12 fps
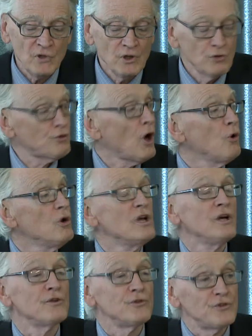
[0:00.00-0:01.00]
So
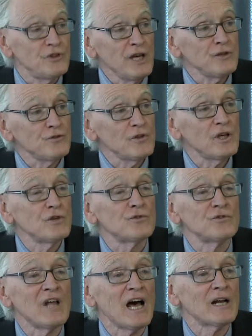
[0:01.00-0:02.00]
this
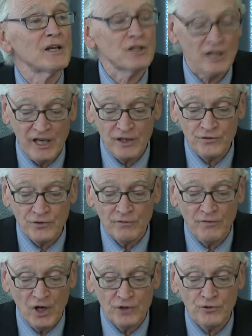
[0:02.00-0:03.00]
is not a case
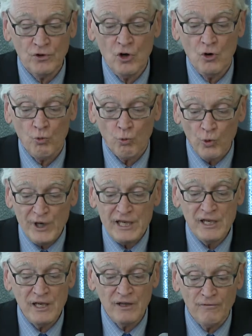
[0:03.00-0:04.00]
of us
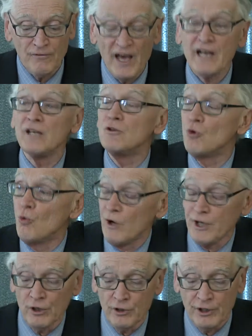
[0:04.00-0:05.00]
reinventing the
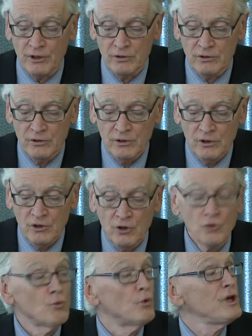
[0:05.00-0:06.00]
wheel here.
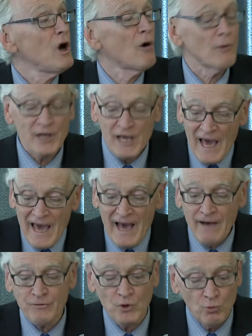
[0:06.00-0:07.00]
We already
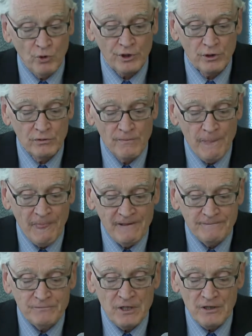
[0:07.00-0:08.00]
have the wheel.
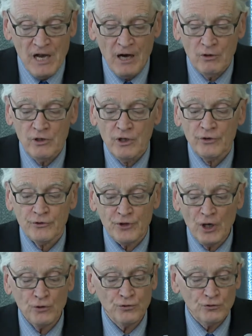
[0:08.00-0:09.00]
Now,
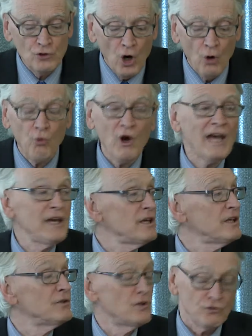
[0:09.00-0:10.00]
there's no way
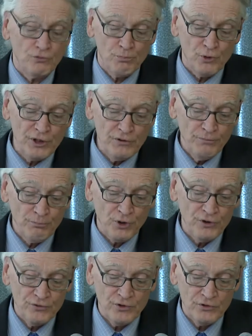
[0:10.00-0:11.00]
in this brief
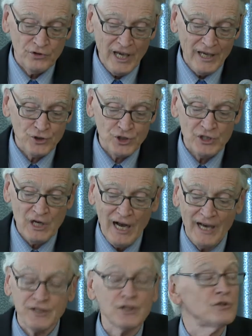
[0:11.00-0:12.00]
presentation
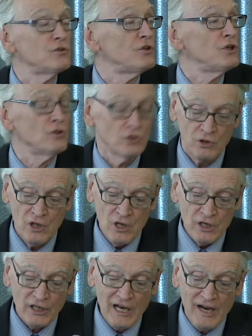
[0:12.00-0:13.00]
I can deal
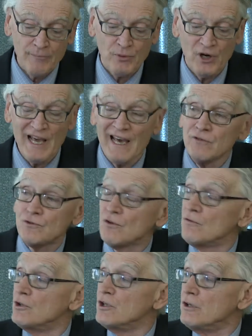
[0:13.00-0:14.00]

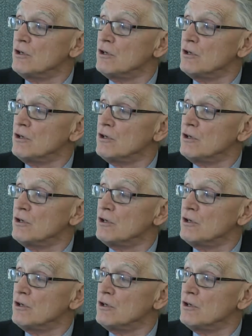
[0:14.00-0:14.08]
comprehensively